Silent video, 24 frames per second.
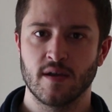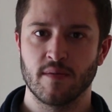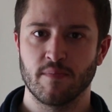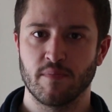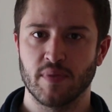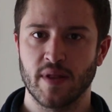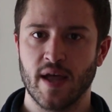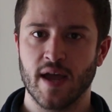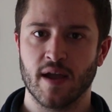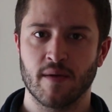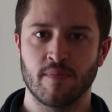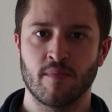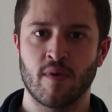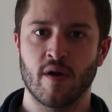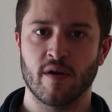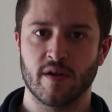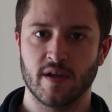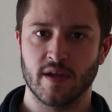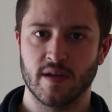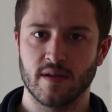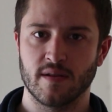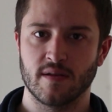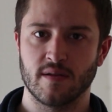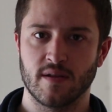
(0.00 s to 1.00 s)
black
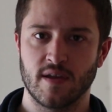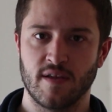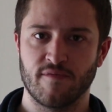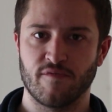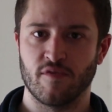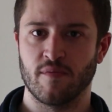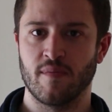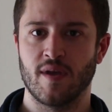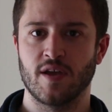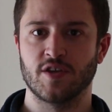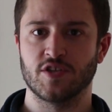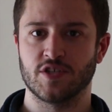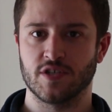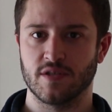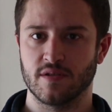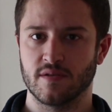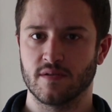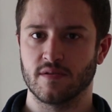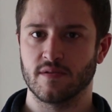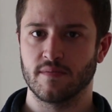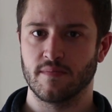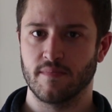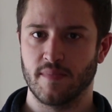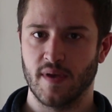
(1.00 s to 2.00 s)
market information,
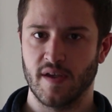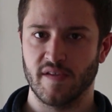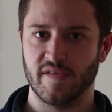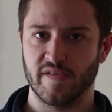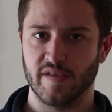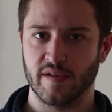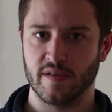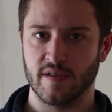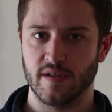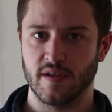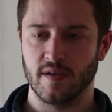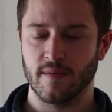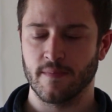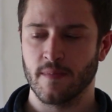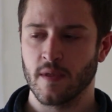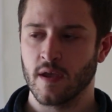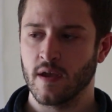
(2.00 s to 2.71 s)
basically.